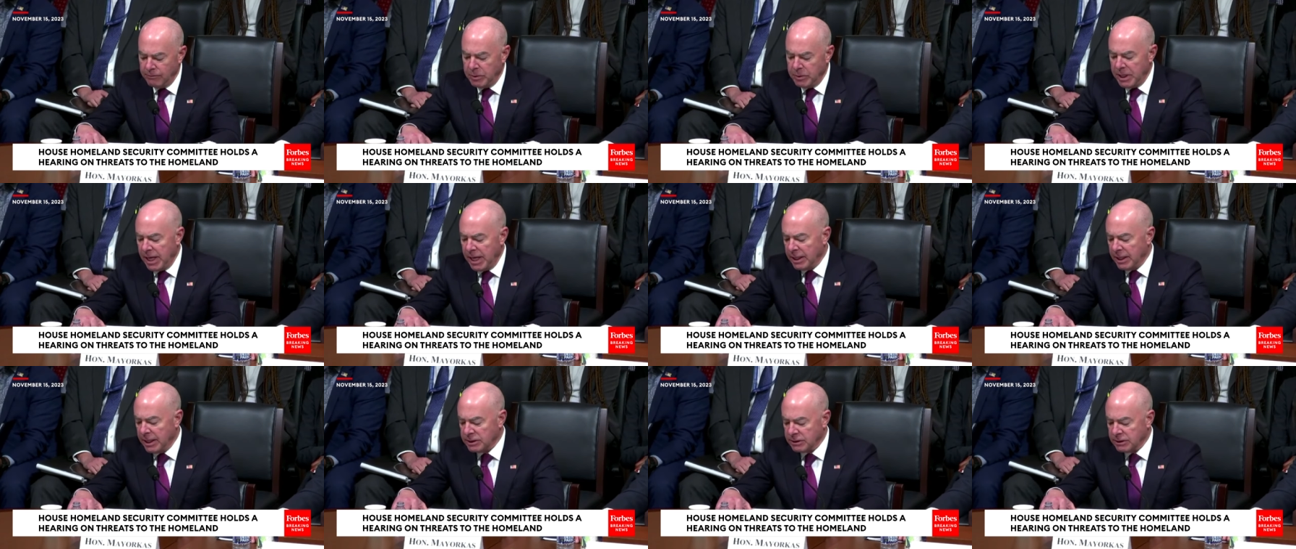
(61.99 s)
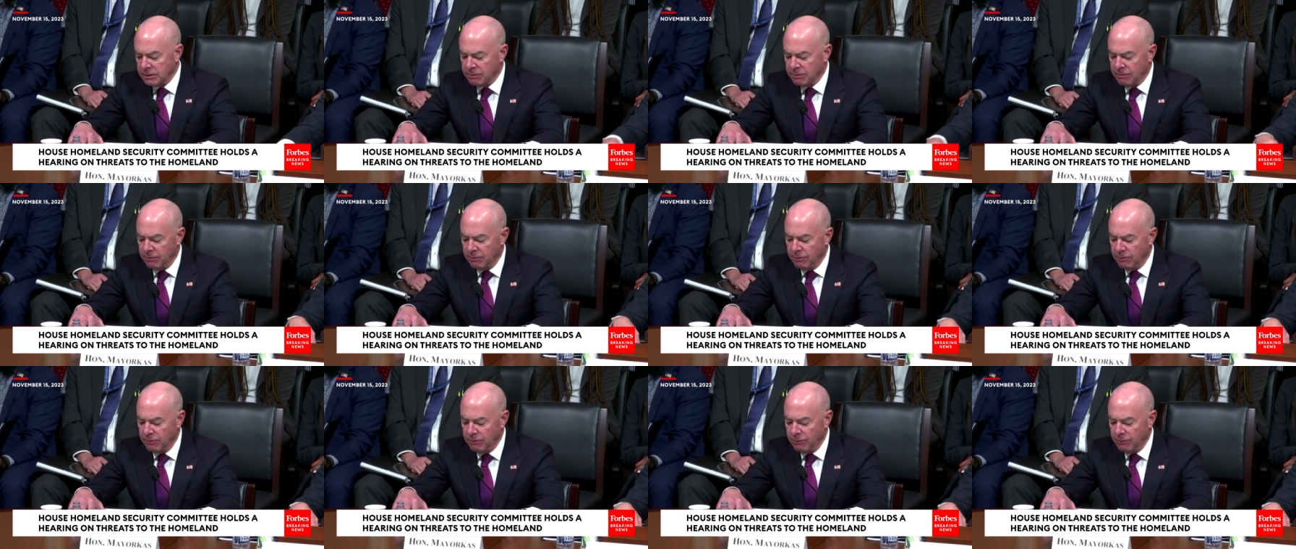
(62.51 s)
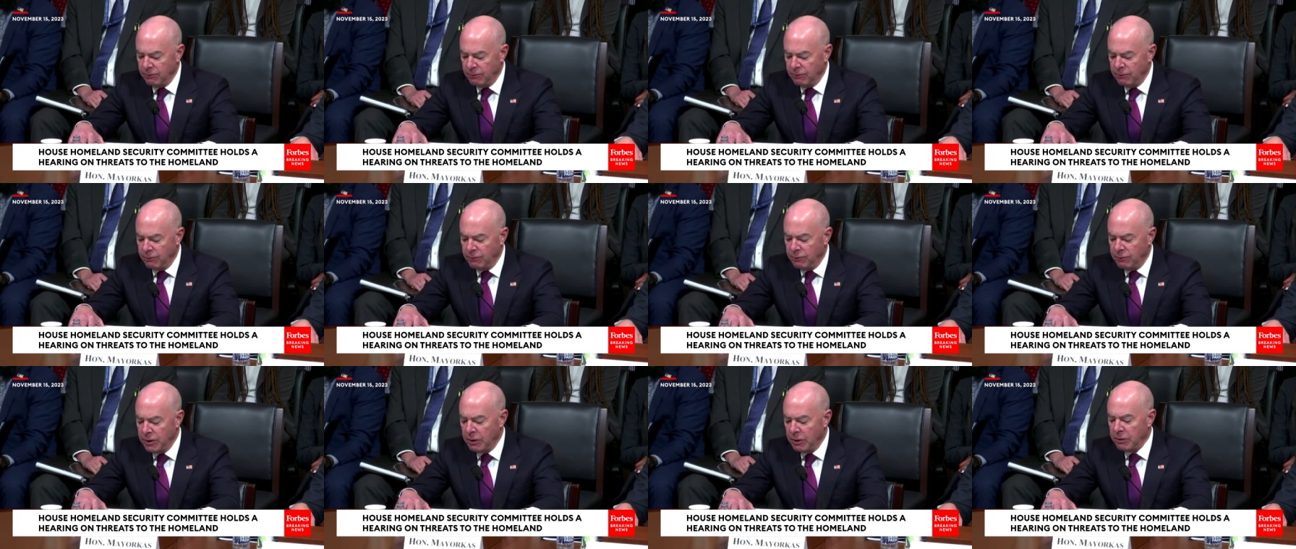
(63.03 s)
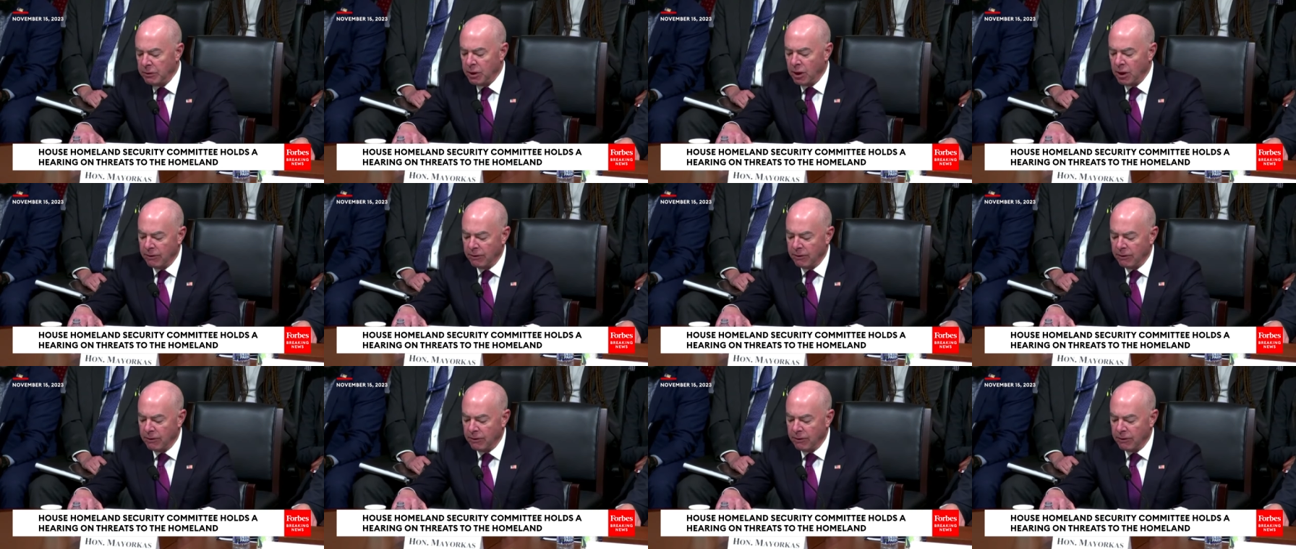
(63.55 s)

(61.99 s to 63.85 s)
been asked very